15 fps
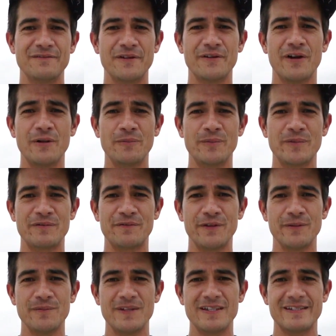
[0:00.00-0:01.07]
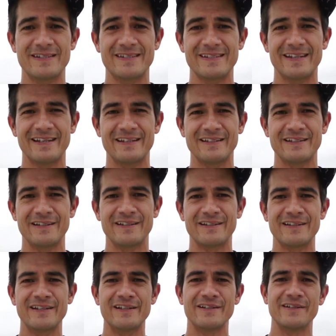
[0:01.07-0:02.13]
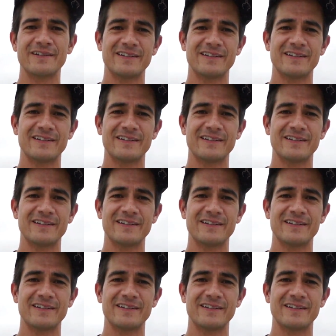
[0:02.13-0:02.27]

helping me film this. And here,